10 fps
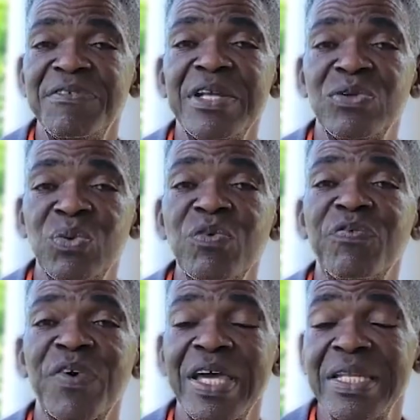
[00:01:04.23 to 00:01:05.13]
they do
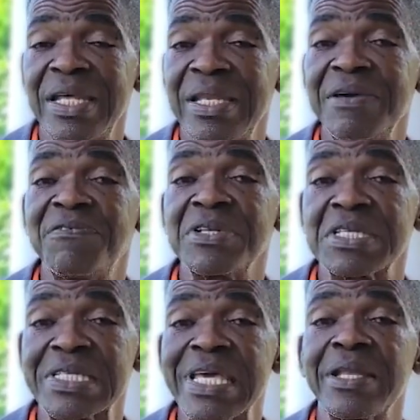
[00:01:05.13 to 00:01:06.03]
fight, they live to
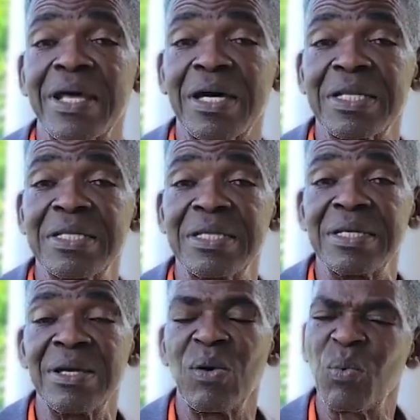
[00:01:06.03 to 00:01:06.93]
see another
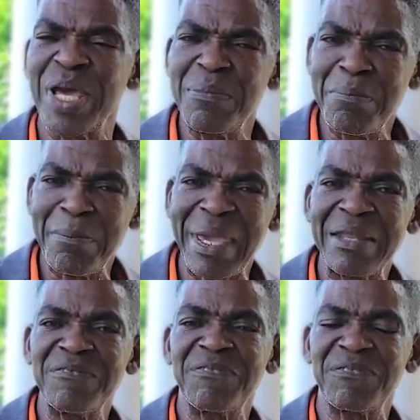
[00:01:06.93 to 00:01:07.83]
day. When
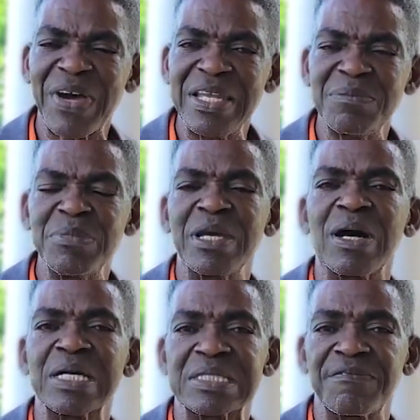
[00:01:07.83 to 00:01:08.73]
men fight
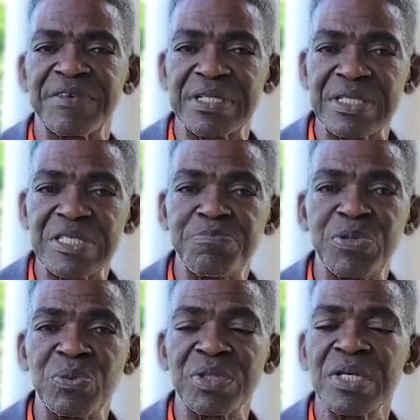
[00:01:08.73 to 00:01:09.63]
because of a
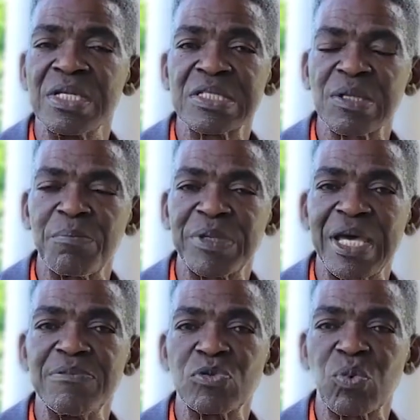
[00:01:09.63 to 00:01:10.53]
dispute,
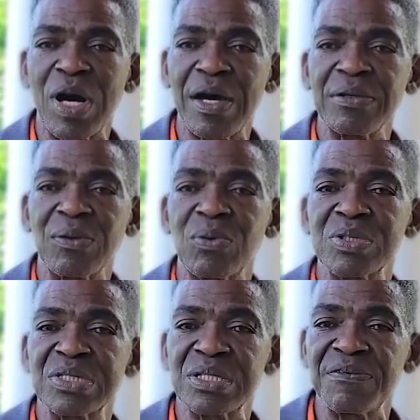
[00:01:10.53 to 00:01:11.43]
sometimes one
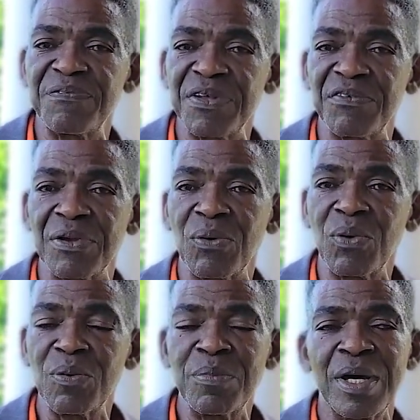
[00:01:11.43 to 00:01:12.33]
goes to the funeral
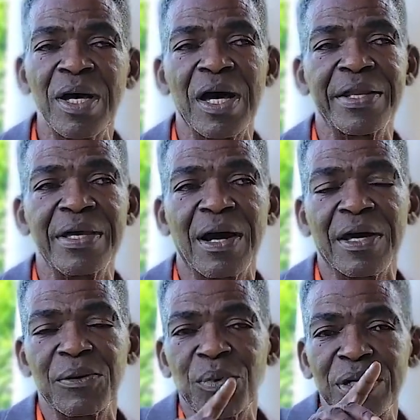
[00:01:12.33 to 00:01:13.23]
home and the
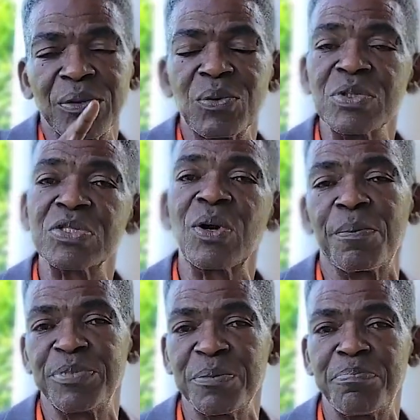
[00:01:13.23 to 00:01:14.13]
other one goes
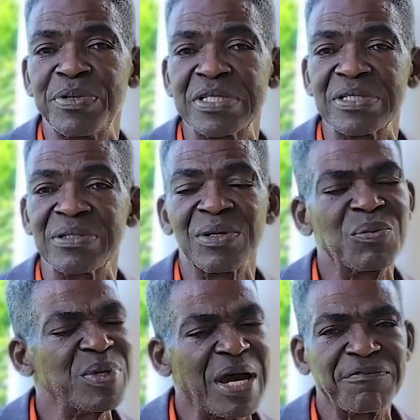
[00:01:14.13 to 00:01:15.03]
up to prison.
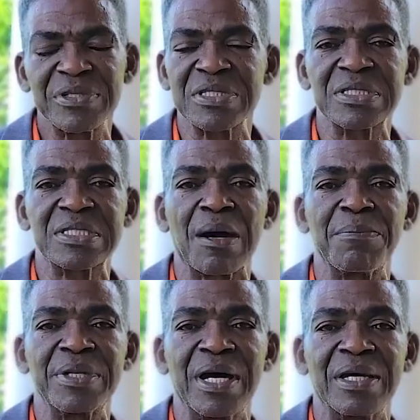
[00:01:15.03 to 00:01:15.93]
We have to stop
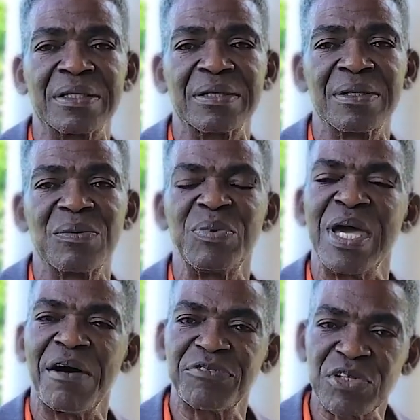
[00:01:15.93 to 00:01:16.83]
that. We
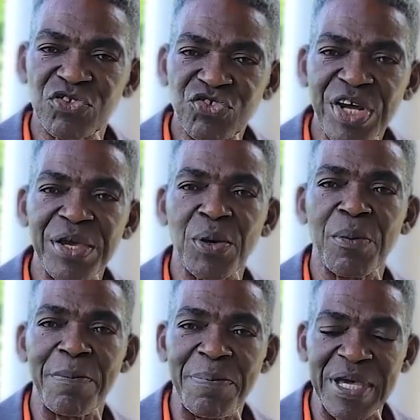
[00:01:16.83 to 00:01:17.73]
have to try our
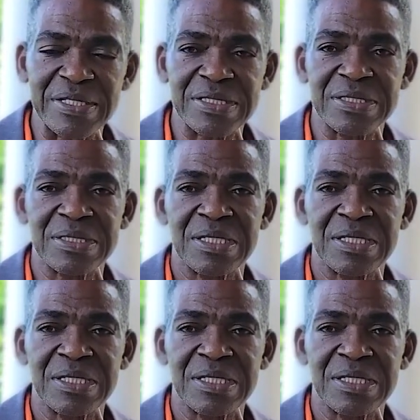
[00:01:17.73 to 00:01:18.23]
best.